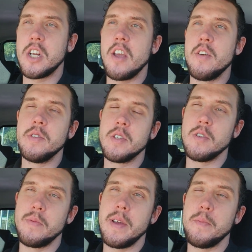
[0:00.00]
show you is
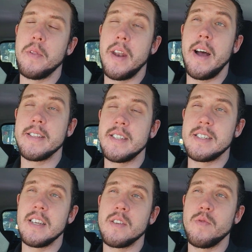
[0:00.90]
all the people that aren't
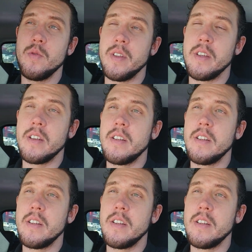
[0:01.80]
successful with it.